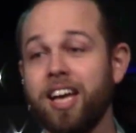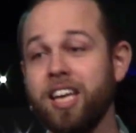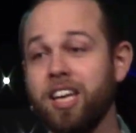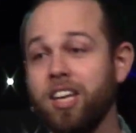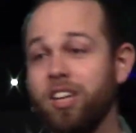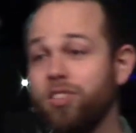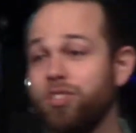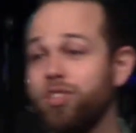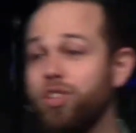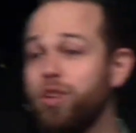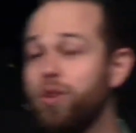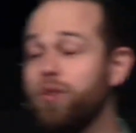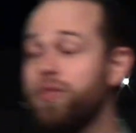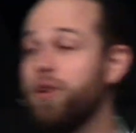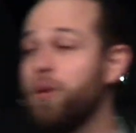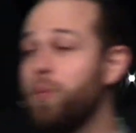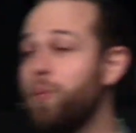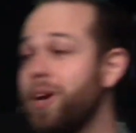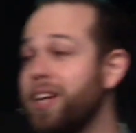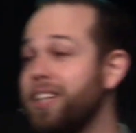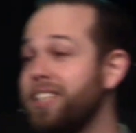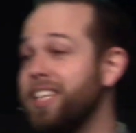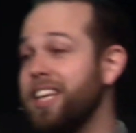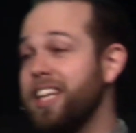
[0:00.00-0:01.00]
He knew
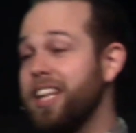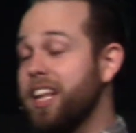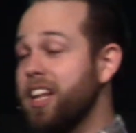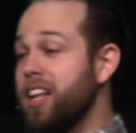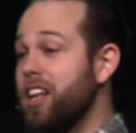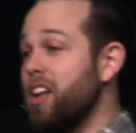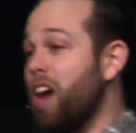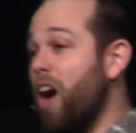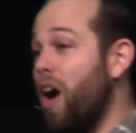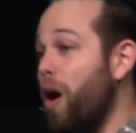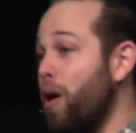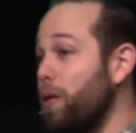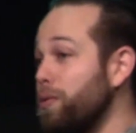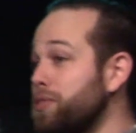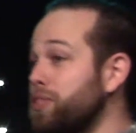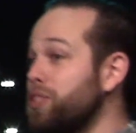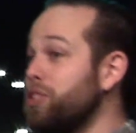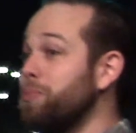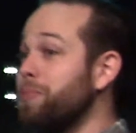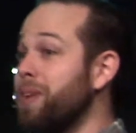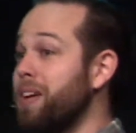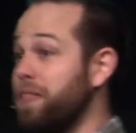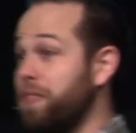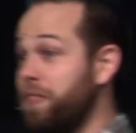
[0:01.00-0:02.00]
that we needed an
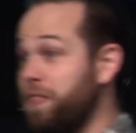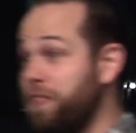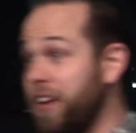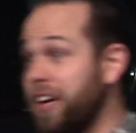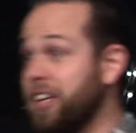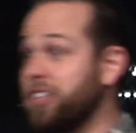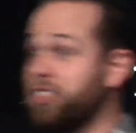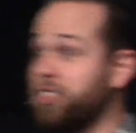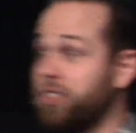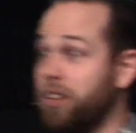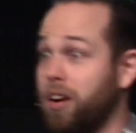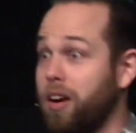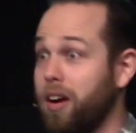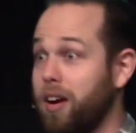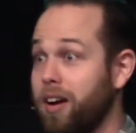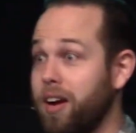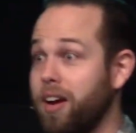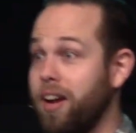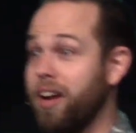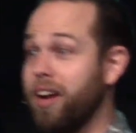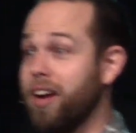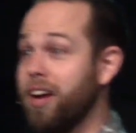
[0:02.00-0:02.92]
ultimate fixer,